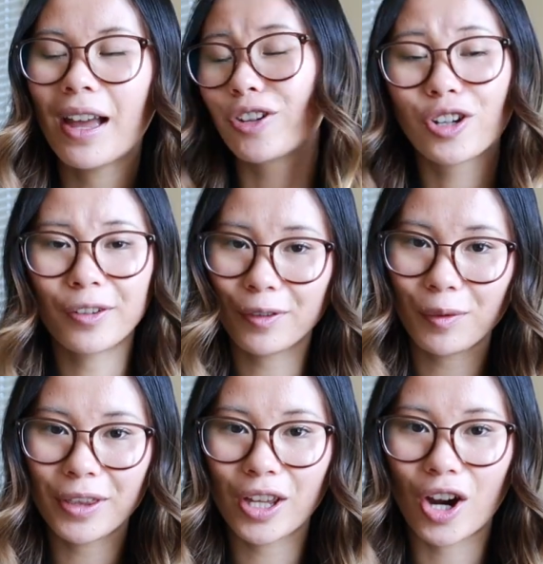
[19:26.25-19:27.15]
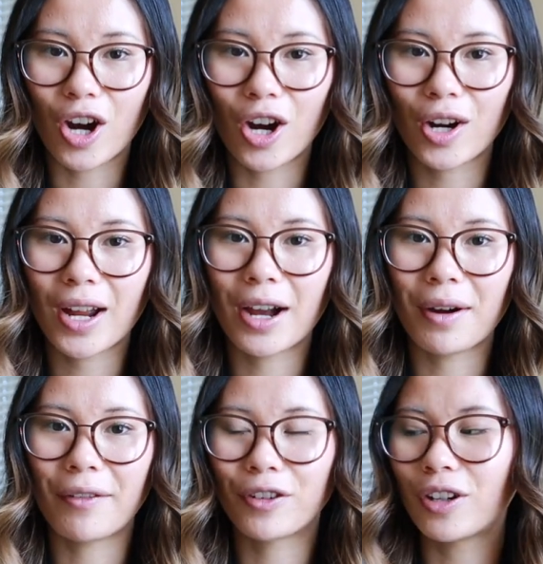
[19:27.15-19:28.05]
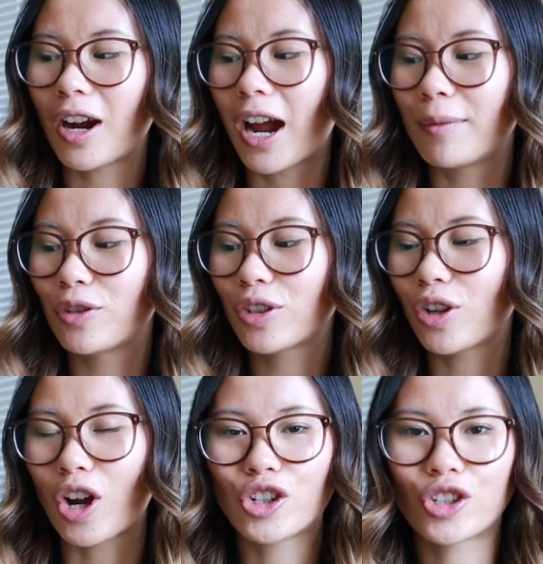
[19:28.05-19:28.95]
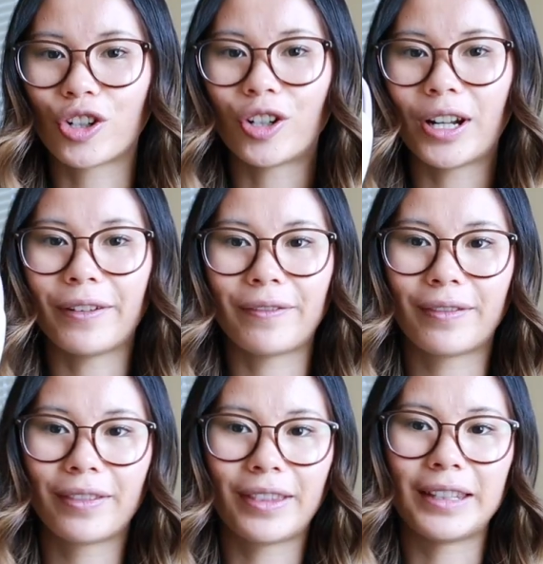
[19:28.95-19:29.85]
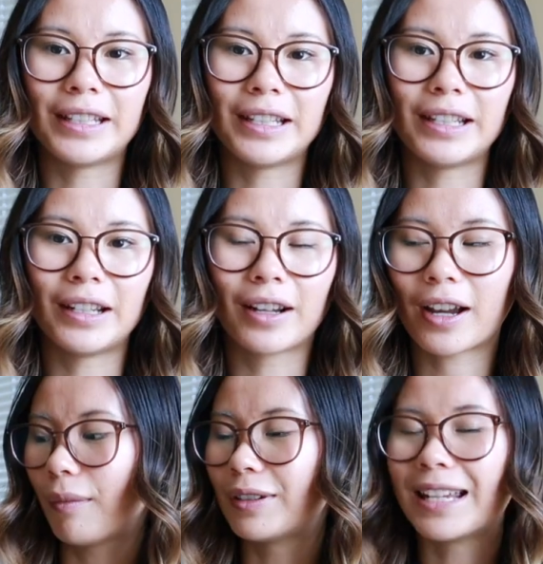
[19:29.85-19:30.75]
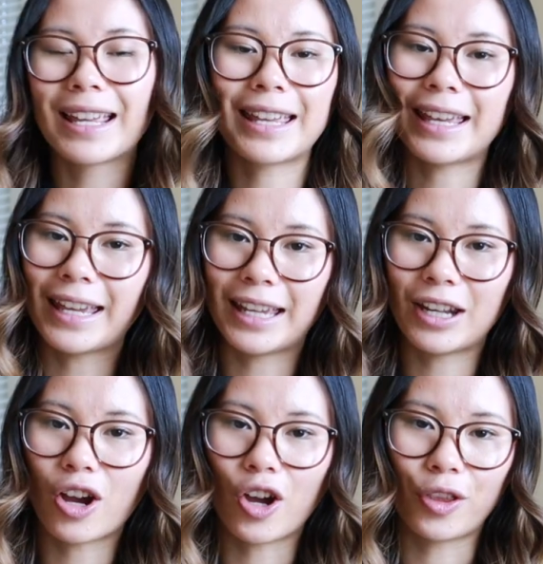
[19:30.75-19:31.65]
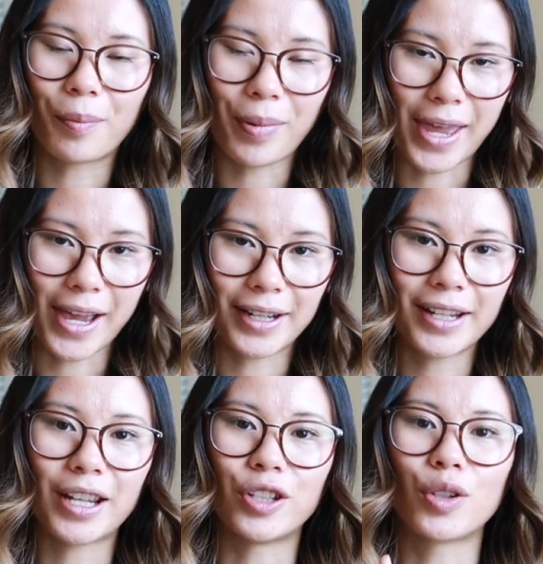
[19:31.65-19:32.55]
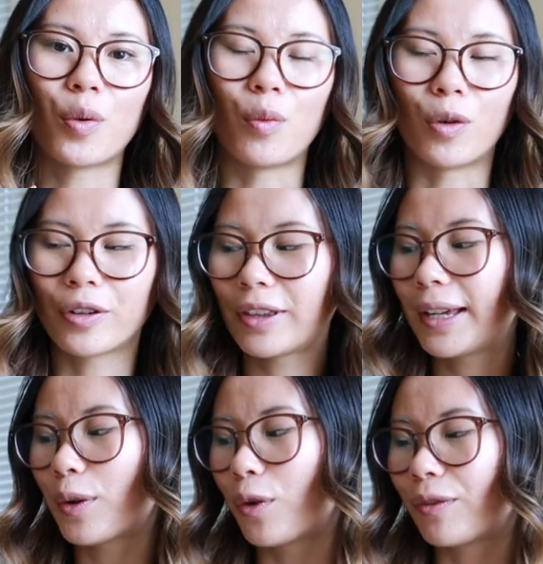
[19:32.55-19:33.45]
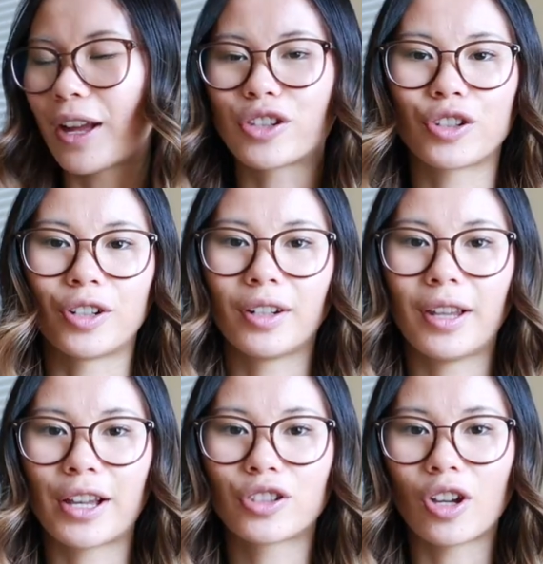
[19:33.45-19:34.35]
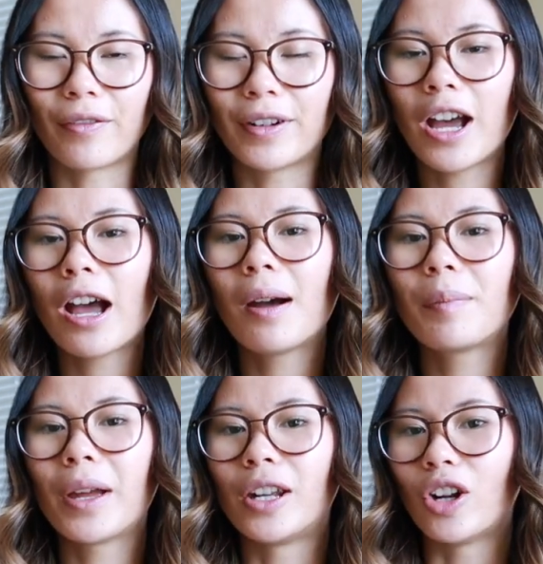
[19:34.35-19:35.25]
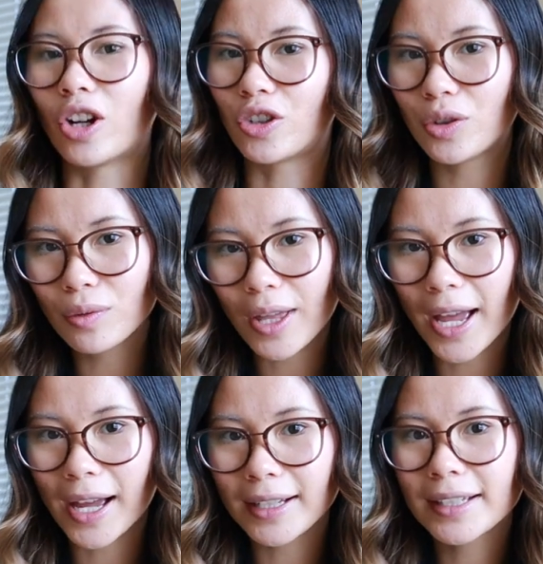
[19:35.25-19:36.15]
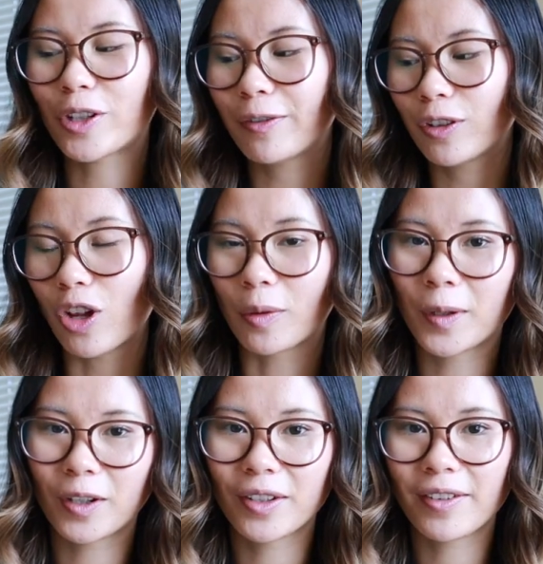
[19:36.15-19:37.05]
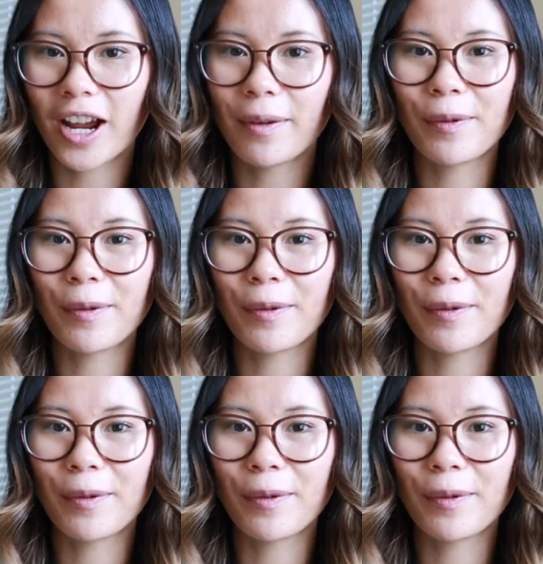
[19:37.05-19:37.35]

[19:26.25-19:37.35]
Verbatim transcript: They're good for what they are. However, I'm just not sure if the digging in on the band is worth it or if that's gonna like soften up and not do that, especially for long periods of time.